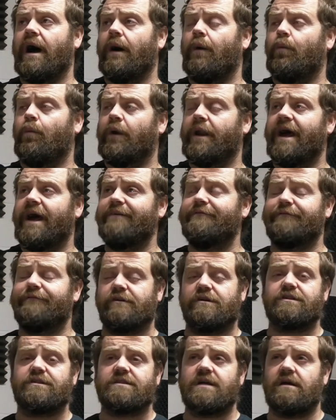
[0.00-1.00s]
When I
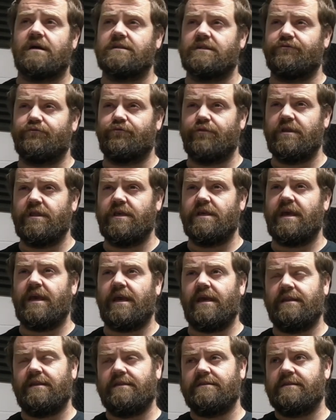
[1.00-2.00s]
first started really
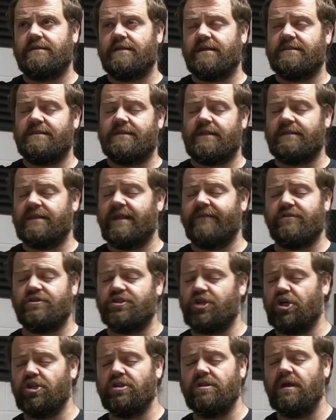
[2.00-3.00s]
getting into this, and I'd never
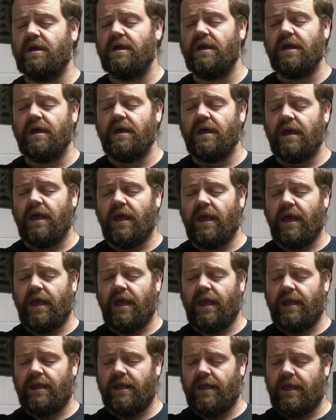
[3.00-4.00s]
done
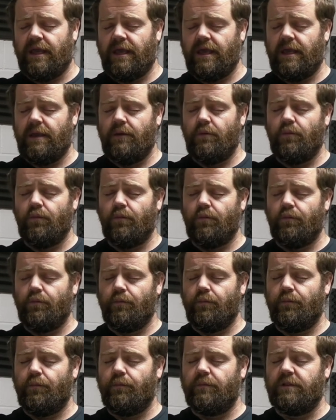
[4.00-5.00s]
any
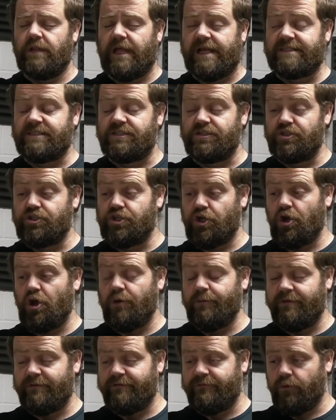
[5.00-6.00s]
lesson two
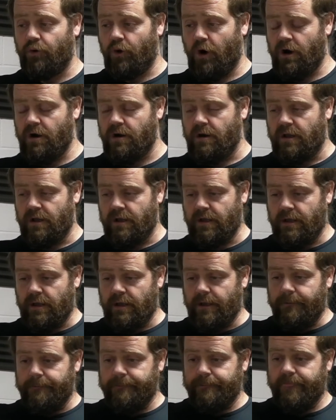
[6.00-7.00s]
before,
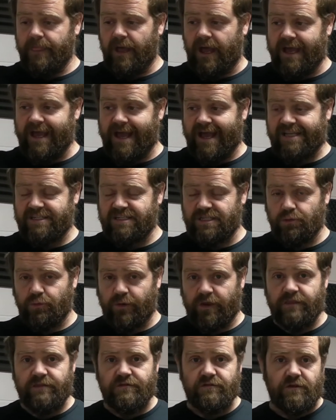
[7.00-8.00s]
I actually
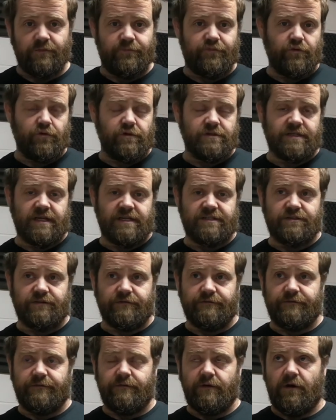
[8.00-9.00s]
went through the process
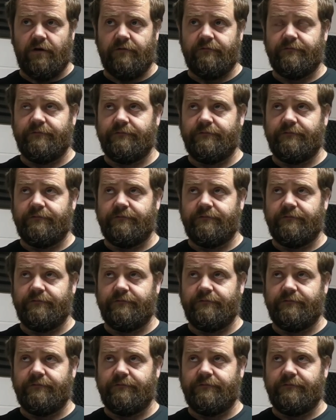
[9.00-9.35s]
of